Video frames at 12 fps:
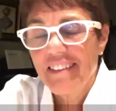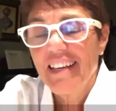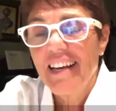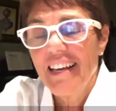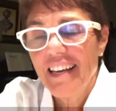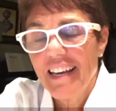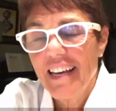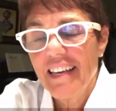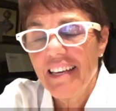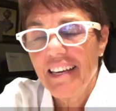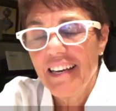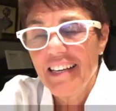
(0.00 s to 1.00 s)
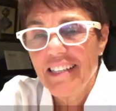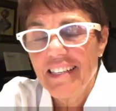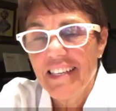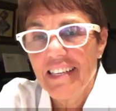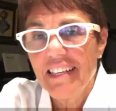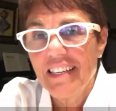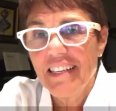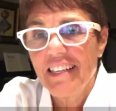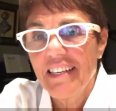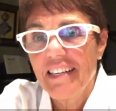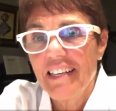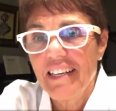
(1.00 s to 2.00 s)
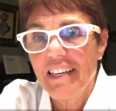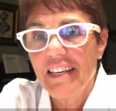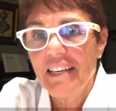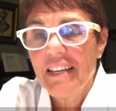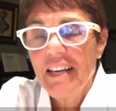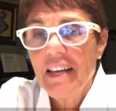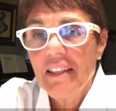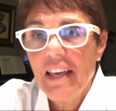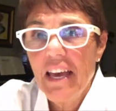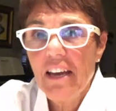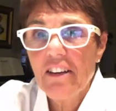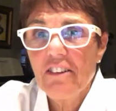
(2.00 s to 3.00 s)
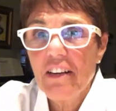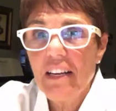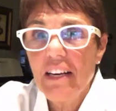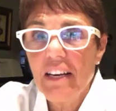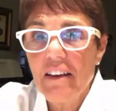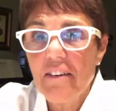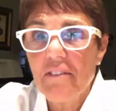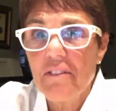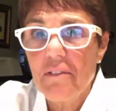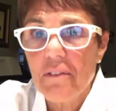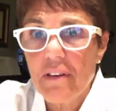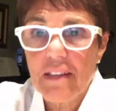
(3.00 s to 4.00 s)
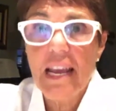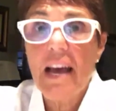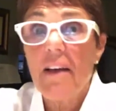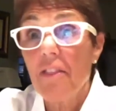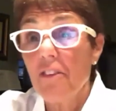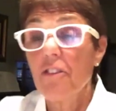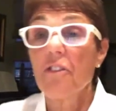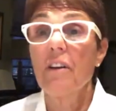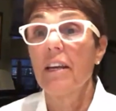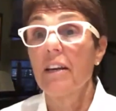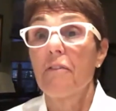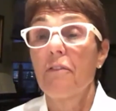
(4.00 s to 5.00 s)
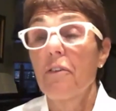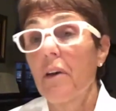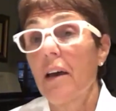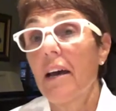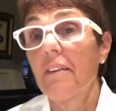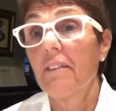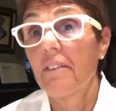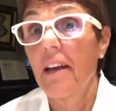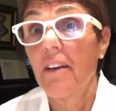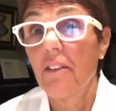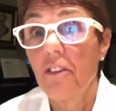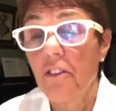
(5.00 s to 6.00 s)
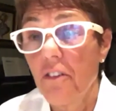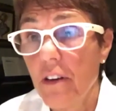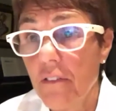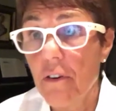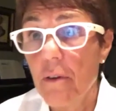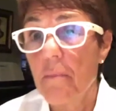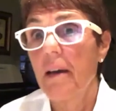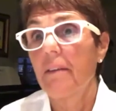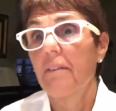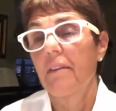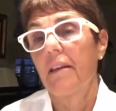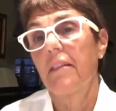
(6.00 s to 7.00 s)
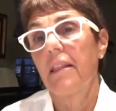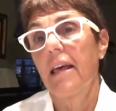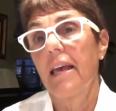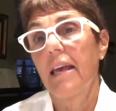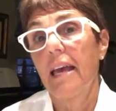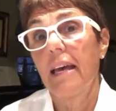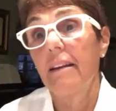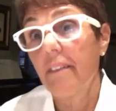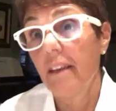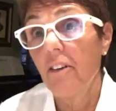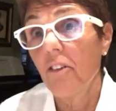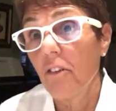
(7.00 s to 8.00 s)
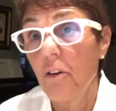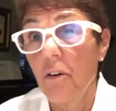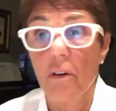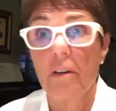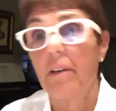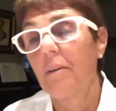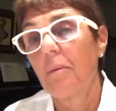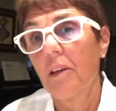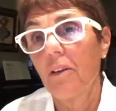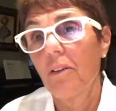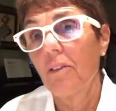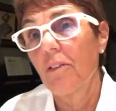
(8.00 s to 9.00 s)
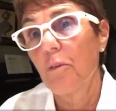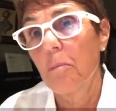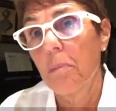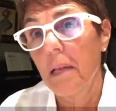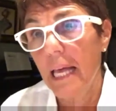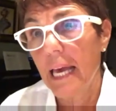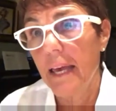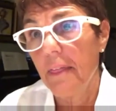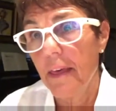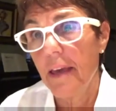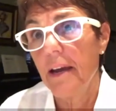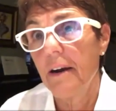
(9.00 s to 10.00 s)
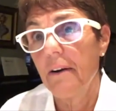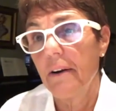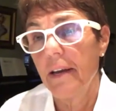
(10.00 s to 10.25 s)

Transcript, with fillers: I, I, I did. And uh, they actually lived down the street, a few houses down the street from us, and they had a tennis court, and we used to play there.